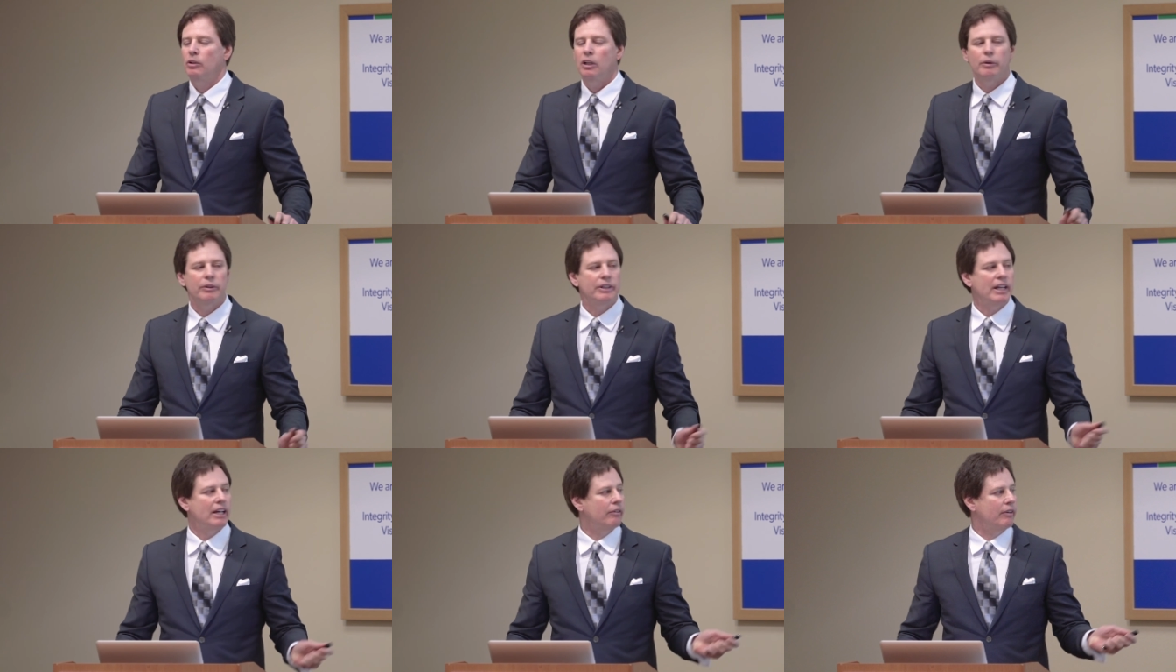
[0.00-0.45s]

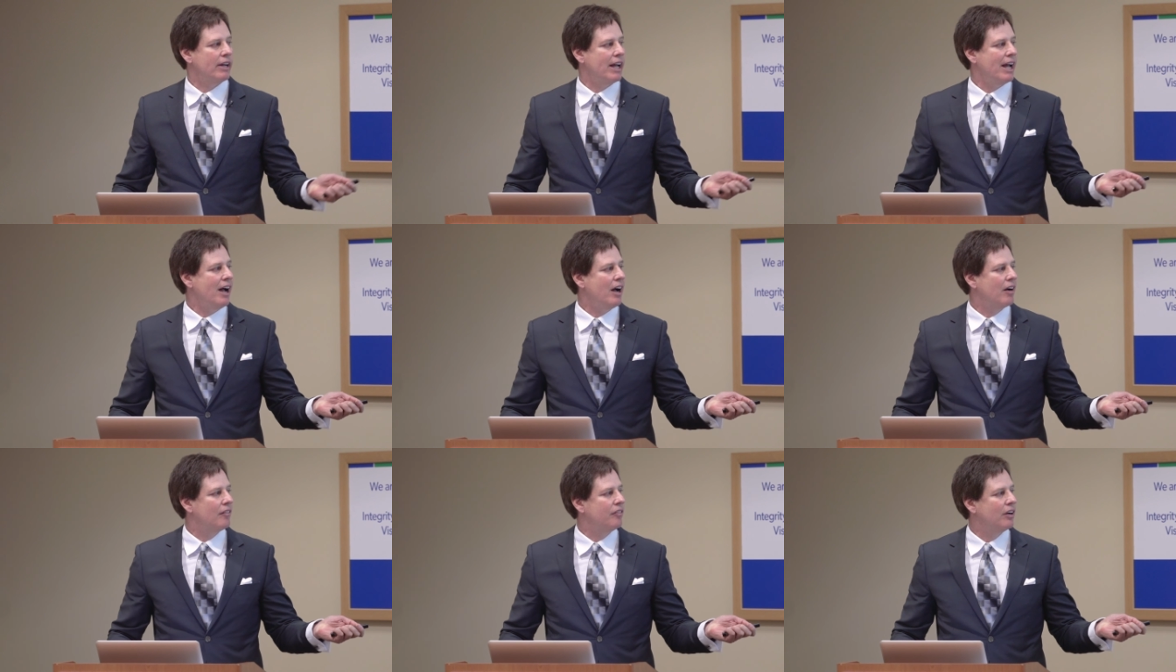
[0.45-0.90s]
Look what they don't
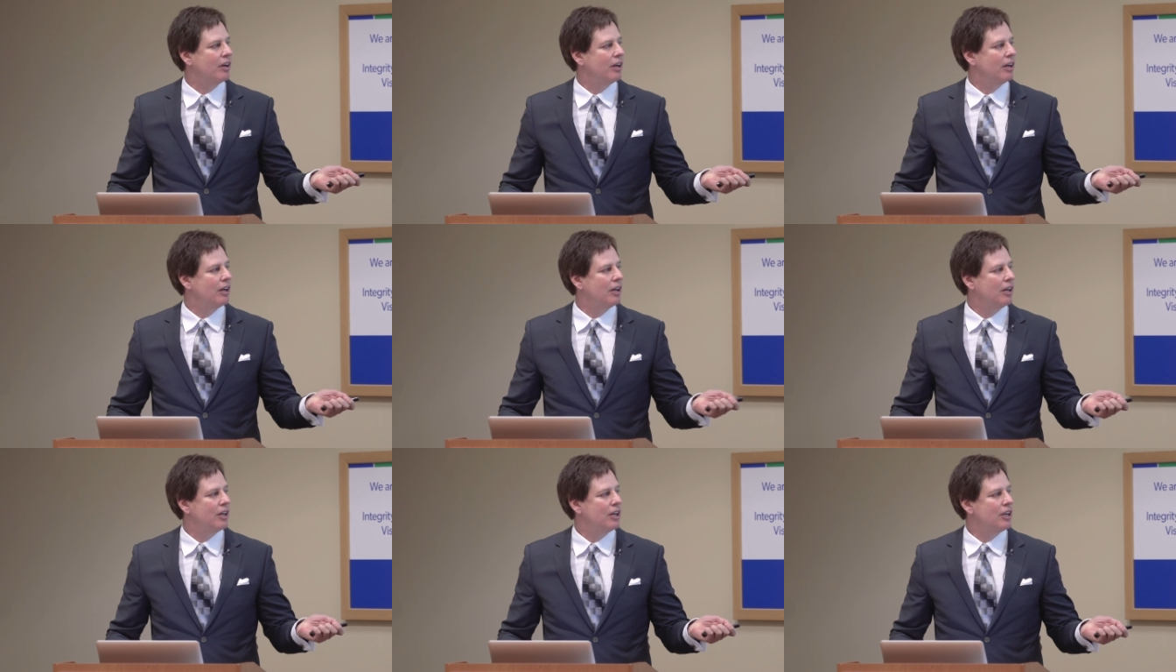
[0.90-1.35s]
have
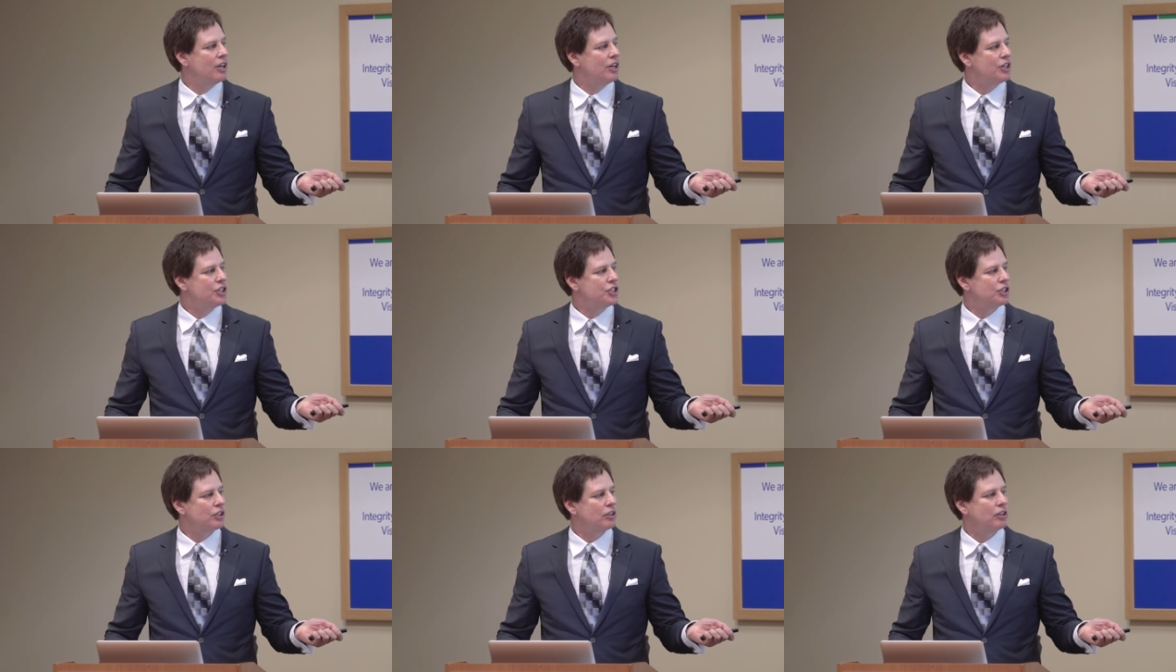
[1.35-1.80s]

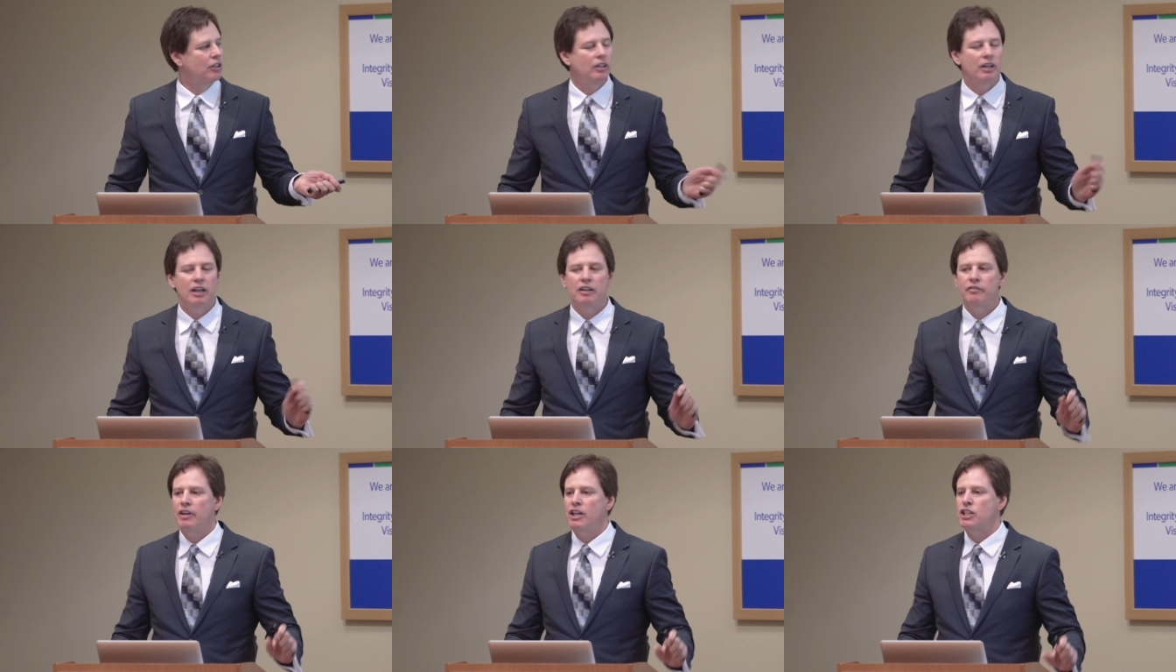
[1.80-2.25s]

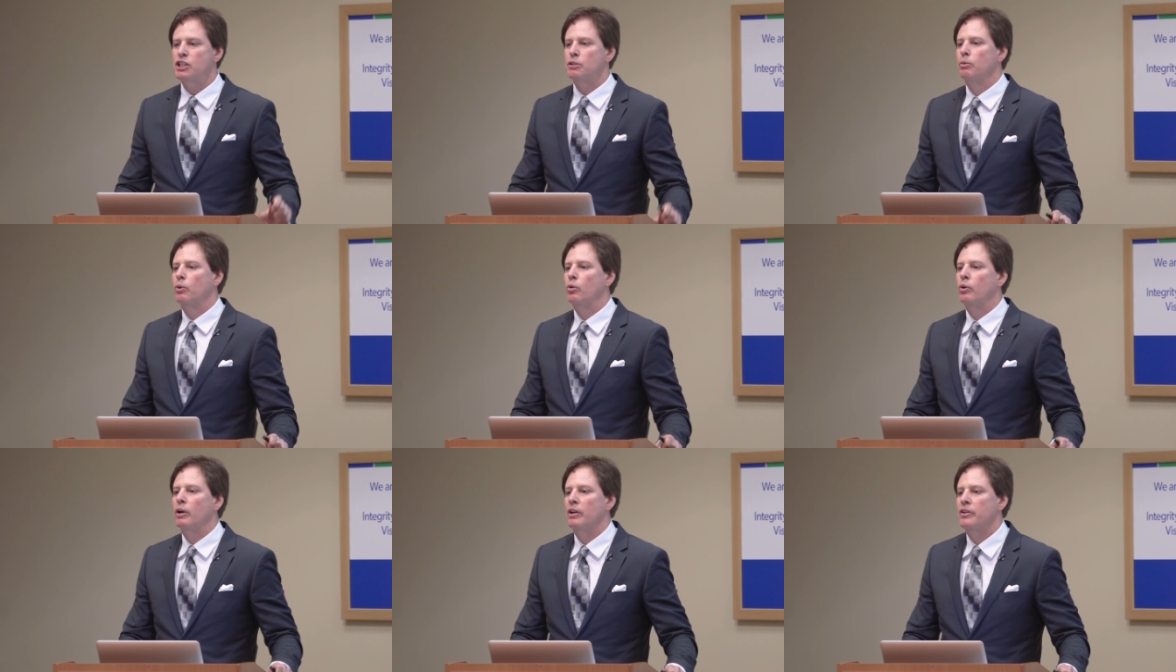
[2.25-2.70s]
sugar and
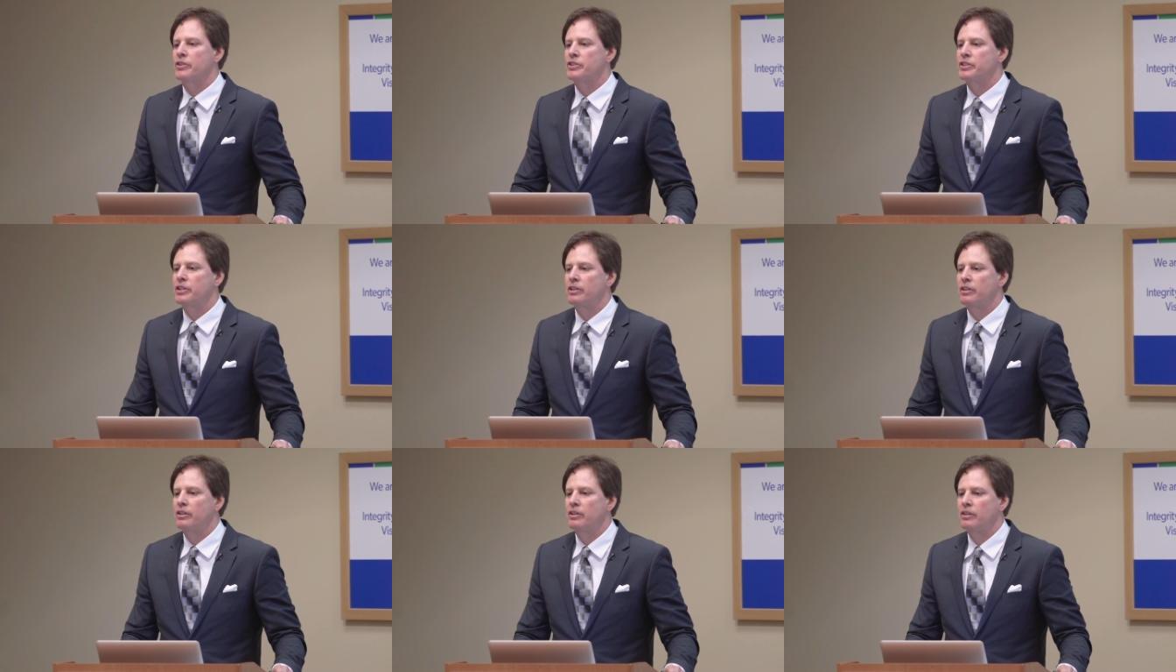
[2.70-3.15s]
vegetable
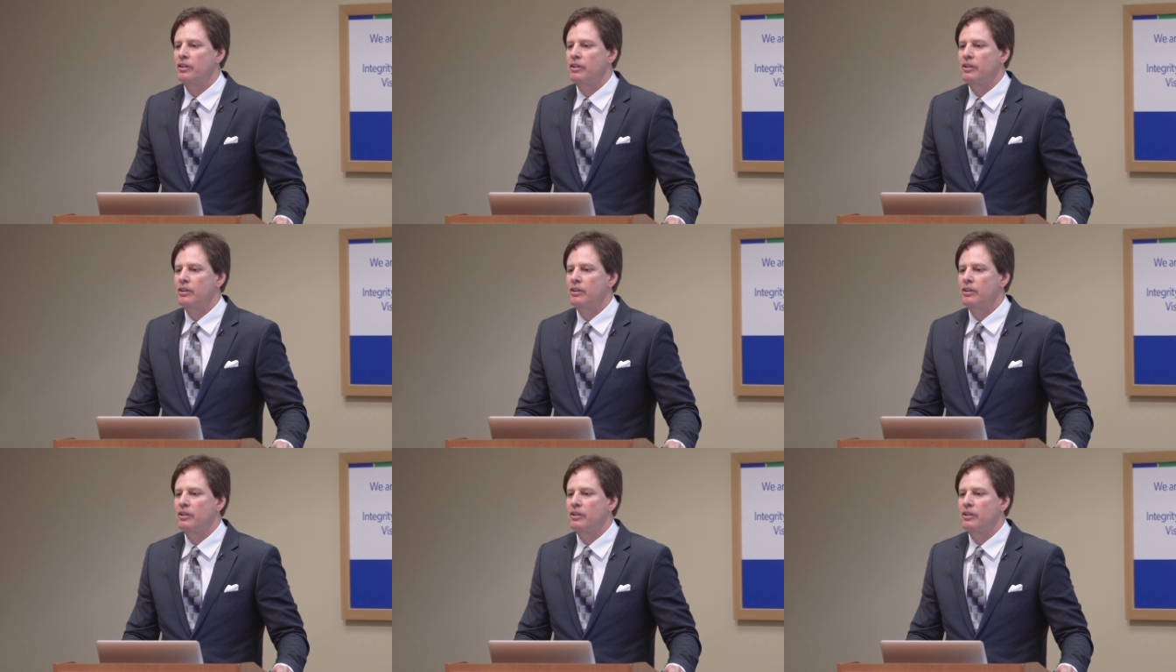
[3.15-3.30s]
oils.